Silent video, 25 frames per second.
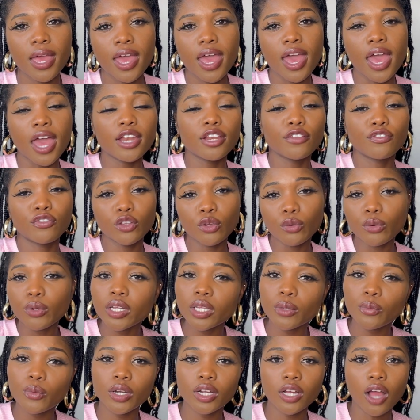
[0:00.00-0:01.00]
And if you really
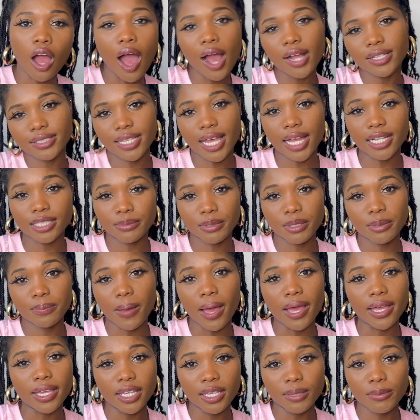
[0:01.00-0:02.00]
want to contact me
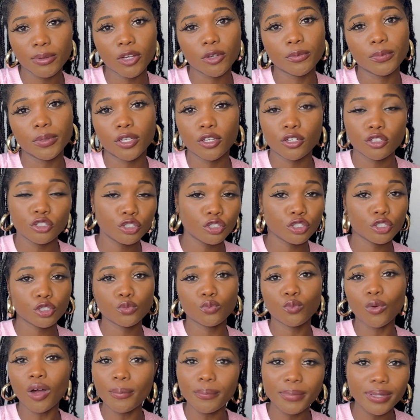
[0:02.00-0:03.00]
by email because you just
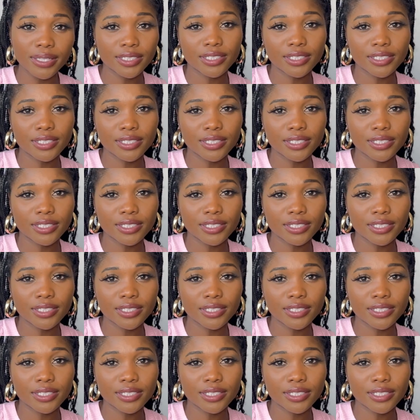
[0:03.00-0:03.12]
want me